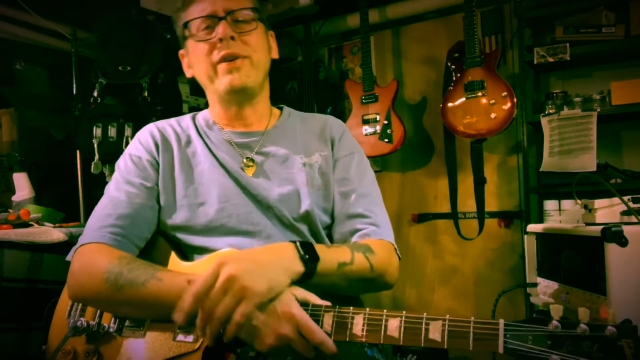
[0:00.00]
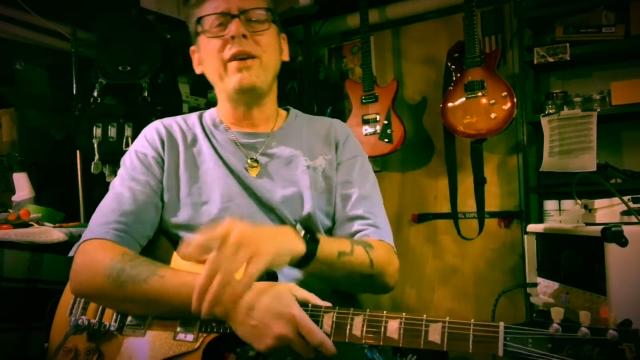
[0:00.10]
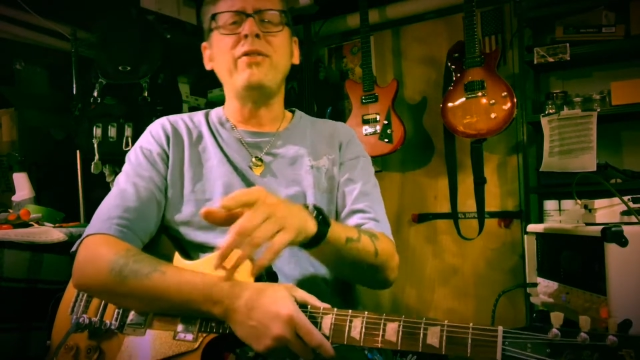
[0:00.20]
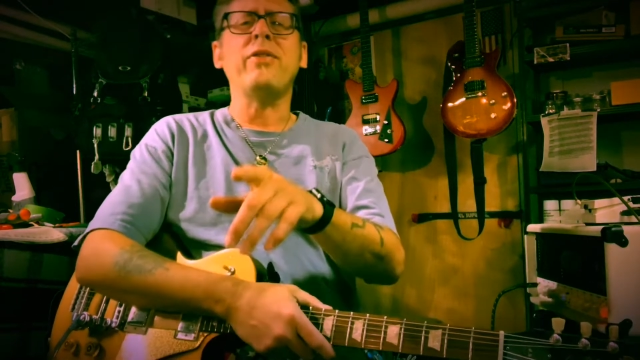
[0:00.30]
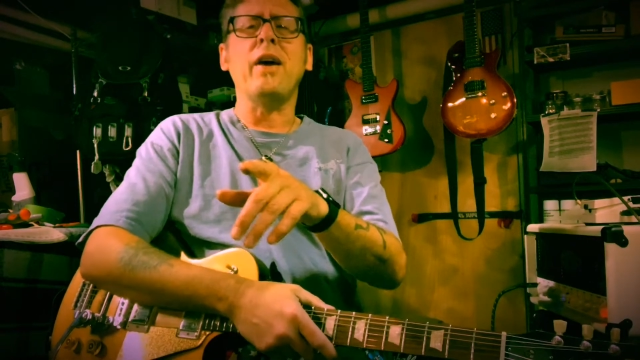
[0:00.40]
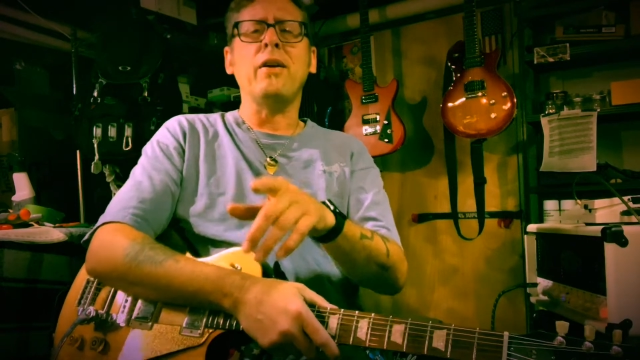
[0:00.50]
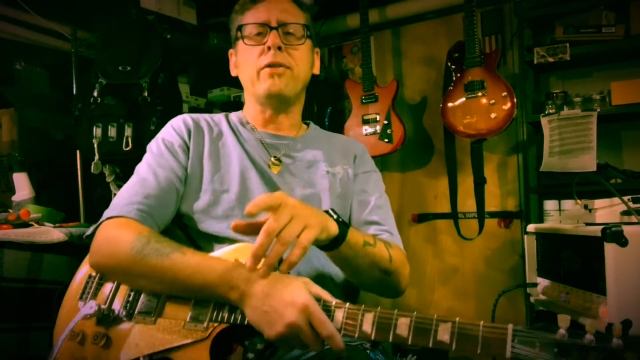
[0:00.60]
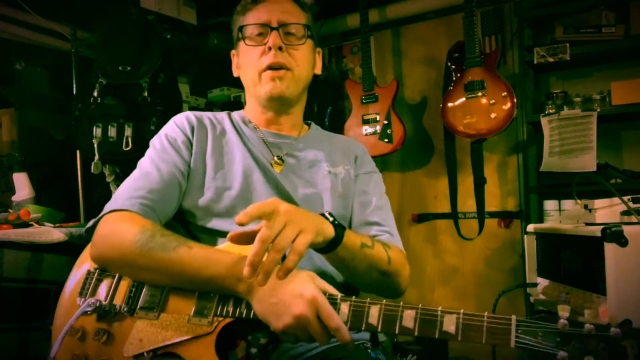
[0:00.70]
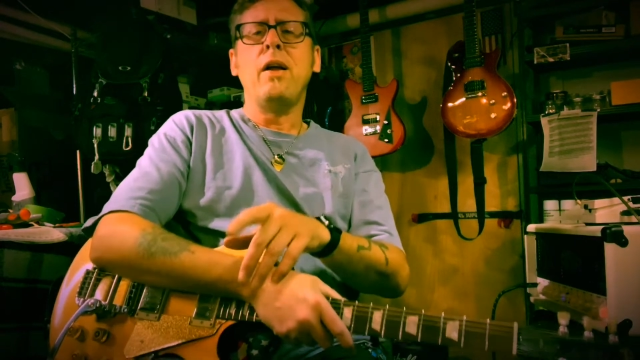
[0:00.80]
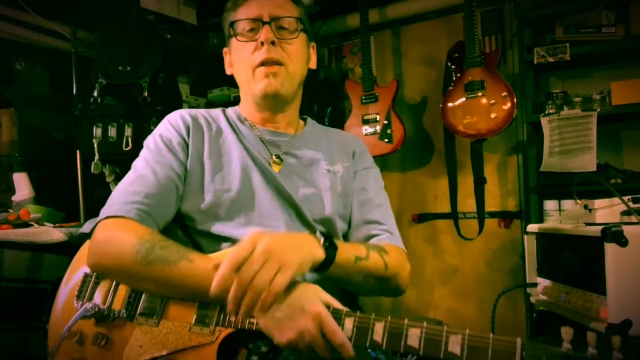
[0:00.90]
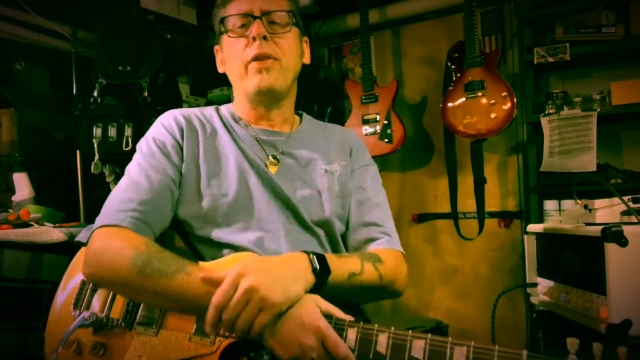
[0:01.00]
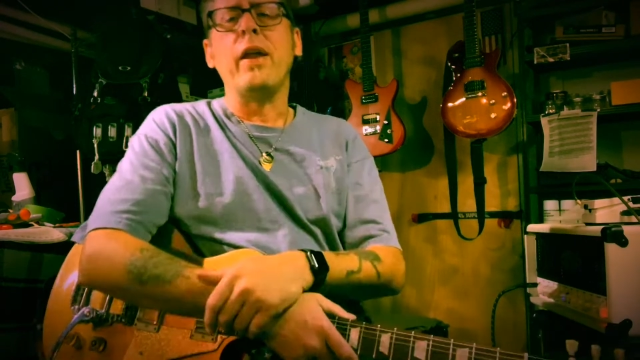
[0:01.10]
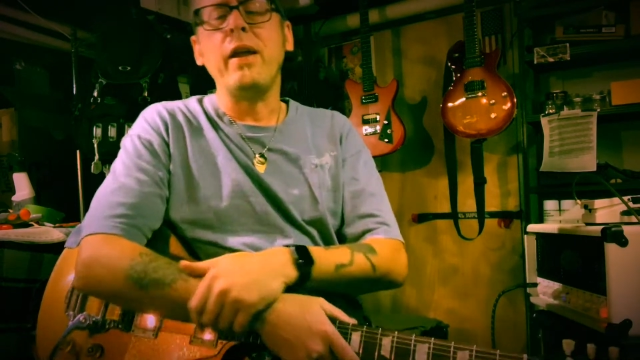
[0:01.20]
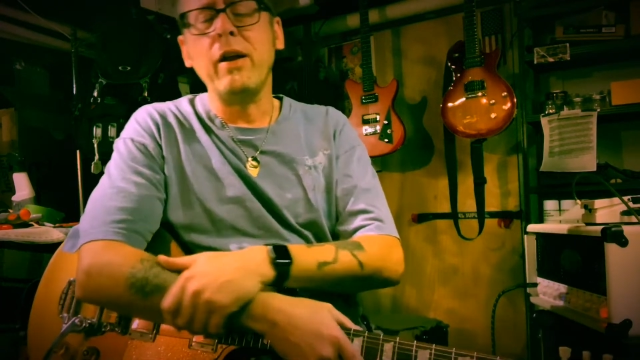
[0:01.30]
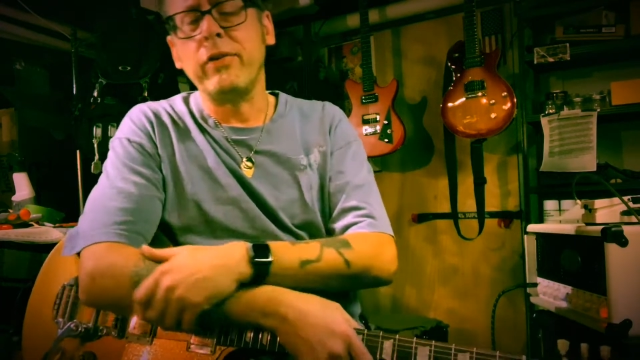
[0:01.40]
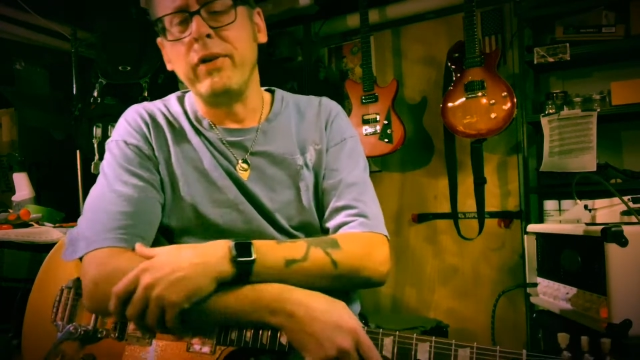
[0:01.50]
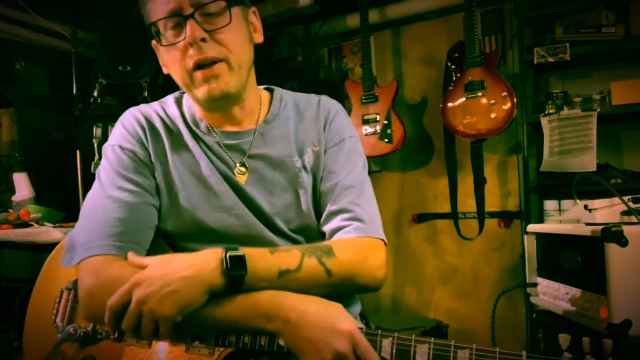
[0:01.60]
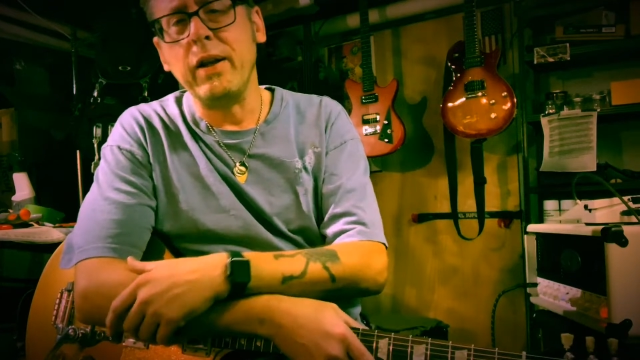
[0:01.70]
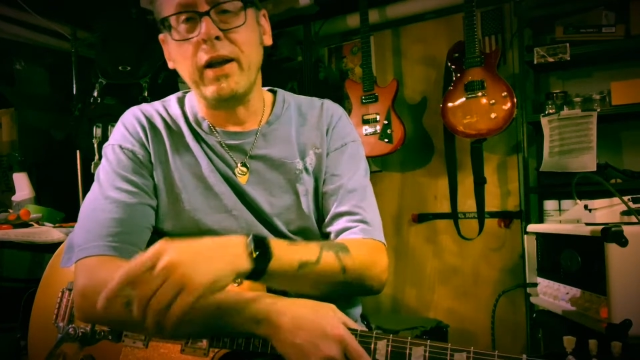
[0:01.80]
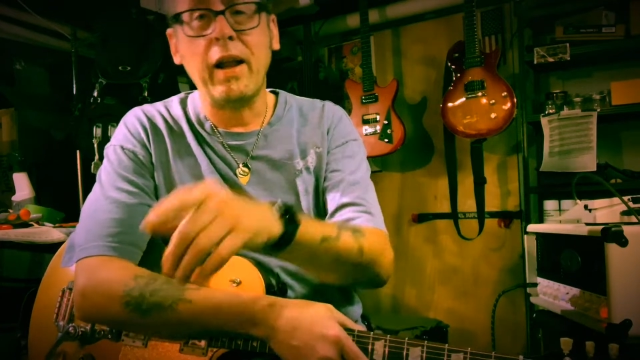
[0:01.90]
he says that he doesn't
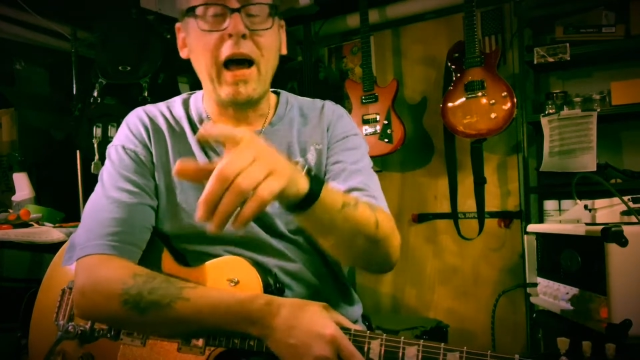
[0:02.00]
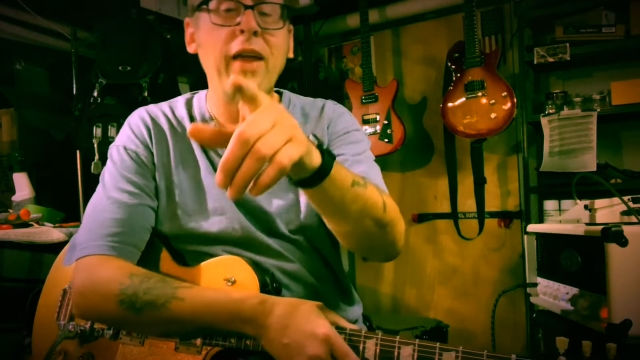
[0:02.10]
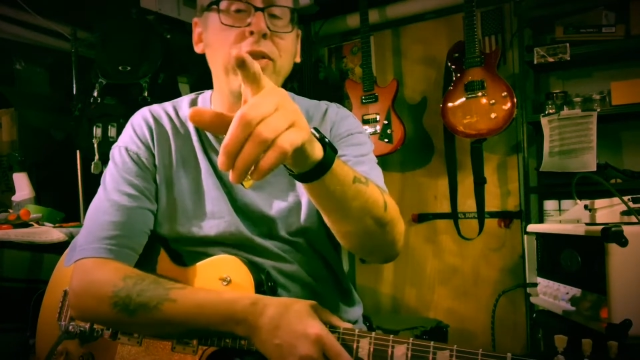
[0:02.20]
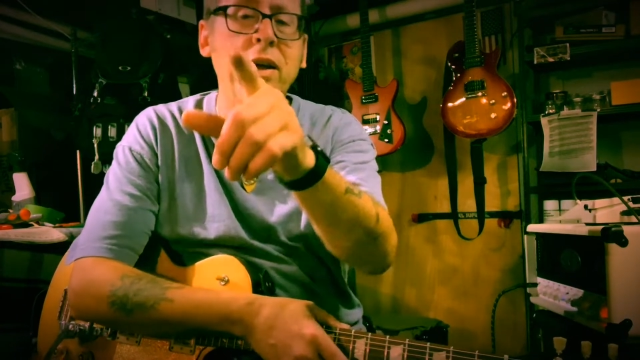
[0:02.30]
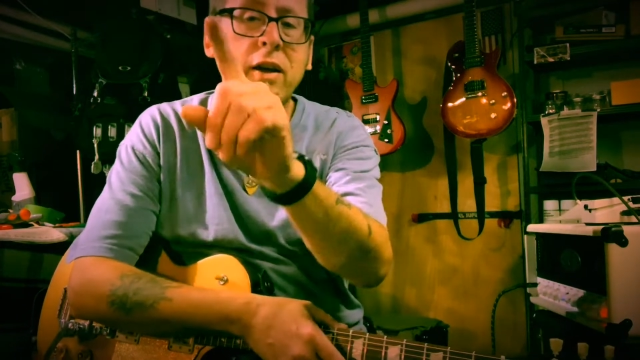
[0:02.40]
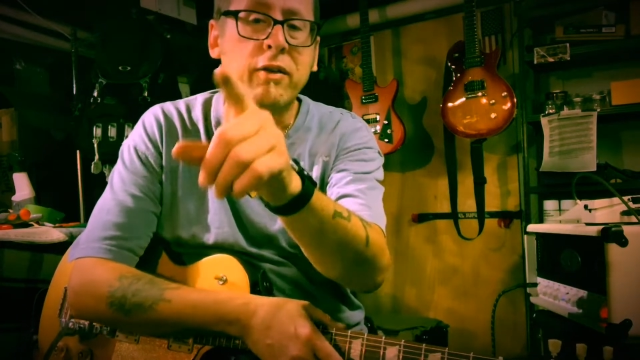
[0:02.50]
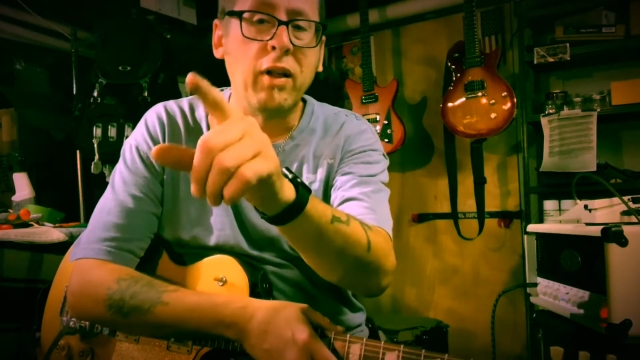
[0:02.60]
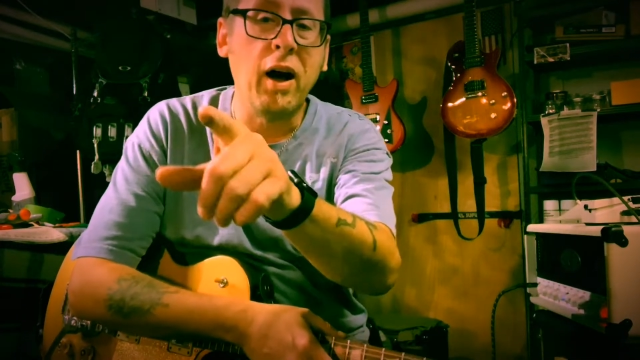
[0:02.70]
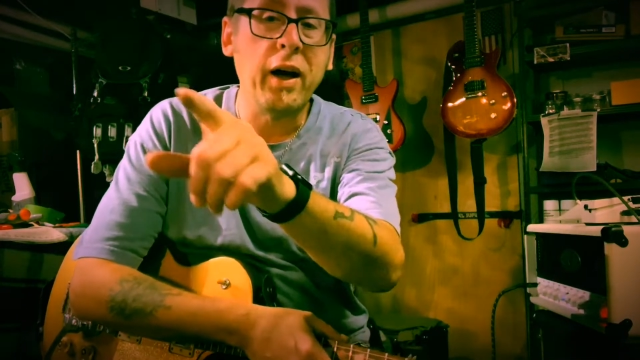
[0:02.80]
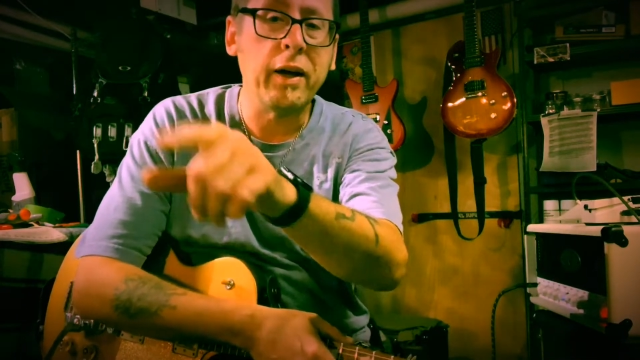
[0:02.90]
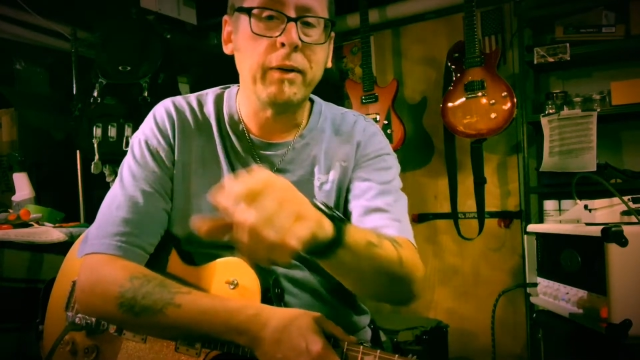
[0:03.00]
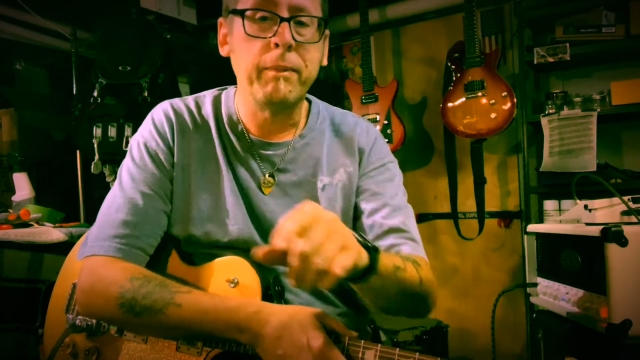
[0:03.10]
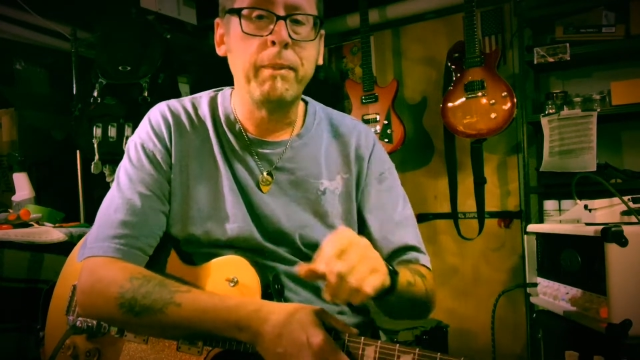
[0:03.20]
need a gate. I think he's lying.